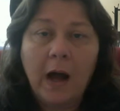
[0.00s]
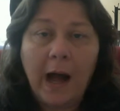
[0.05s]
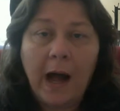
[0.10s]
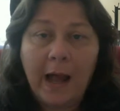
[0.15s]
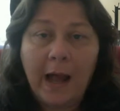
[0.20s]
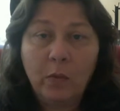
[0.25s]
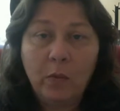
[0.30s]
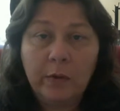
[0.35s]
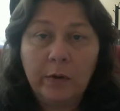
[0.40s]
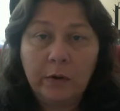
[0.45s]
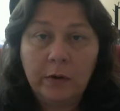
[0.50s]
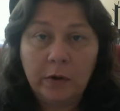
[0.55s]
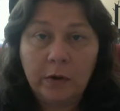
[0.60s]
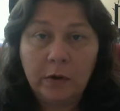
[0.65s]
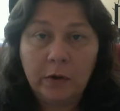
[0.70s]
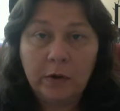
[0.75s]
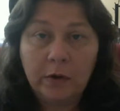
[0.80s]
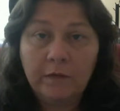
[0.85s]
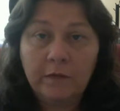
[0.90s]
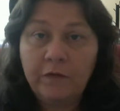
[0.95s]
I will
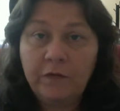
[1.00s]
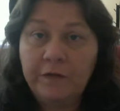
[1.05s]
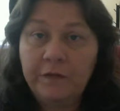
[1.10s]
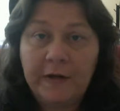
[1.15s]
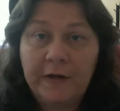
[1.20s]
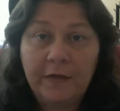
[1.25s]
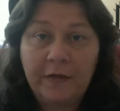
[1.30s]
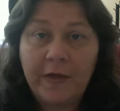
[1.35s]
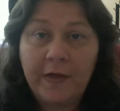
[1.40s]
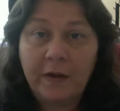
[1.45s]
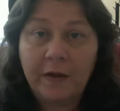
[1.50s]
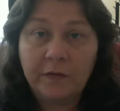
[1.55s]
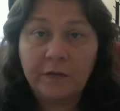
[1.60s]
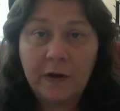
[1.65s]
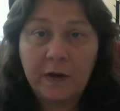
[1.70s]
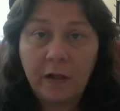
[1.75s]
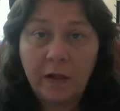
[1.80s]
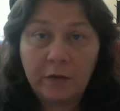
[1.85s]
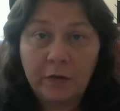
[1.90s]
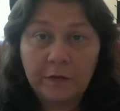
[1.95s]
earn
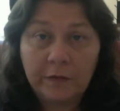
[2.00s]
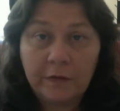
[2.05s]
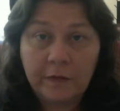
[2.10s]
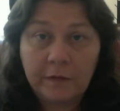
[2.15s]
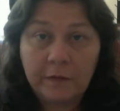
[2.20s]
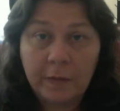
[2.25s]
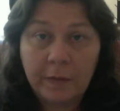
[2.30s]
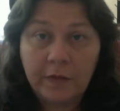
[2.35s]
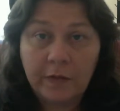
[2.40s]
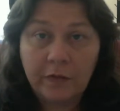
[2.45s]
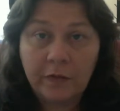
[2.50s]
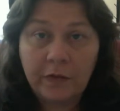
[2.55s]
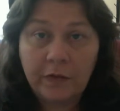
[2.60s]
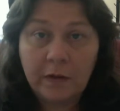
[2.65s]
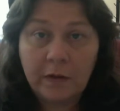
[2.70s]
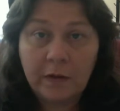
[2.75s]
$15,000 this month.